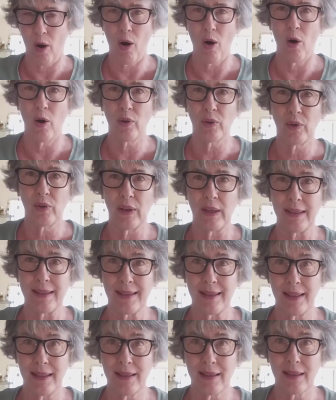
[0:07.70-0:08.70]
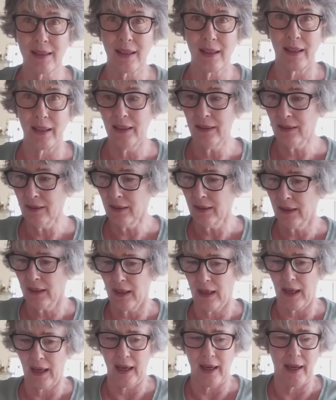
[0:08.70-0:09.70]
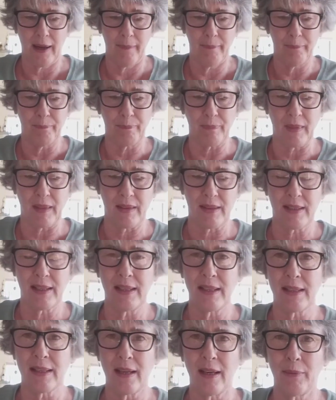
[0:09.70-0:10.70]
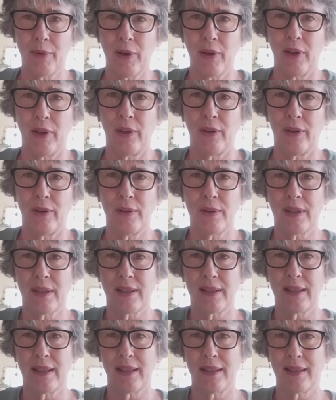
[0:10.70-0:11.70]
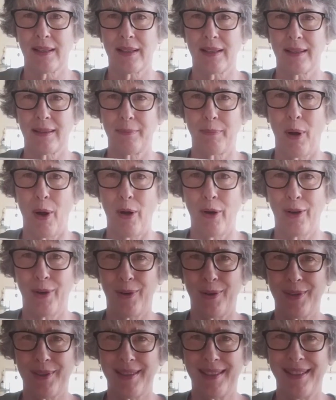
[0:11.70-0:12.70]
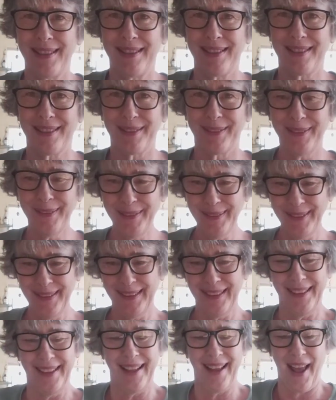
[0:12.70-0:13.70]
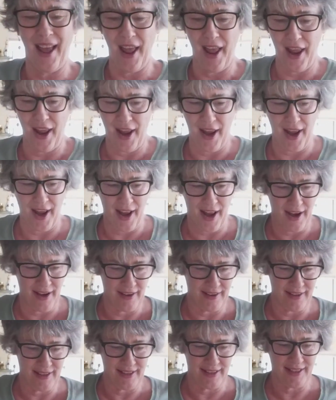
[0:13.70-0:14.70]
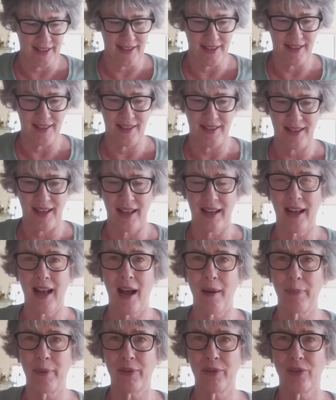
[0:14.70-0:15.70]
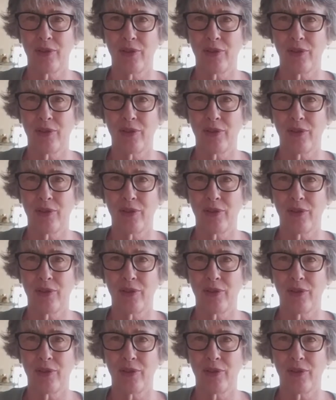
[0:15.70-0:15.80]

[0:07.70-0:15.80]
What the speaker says: on stenciling. The stencil I'm going to use is this polka dot stencil, and this is a cupboard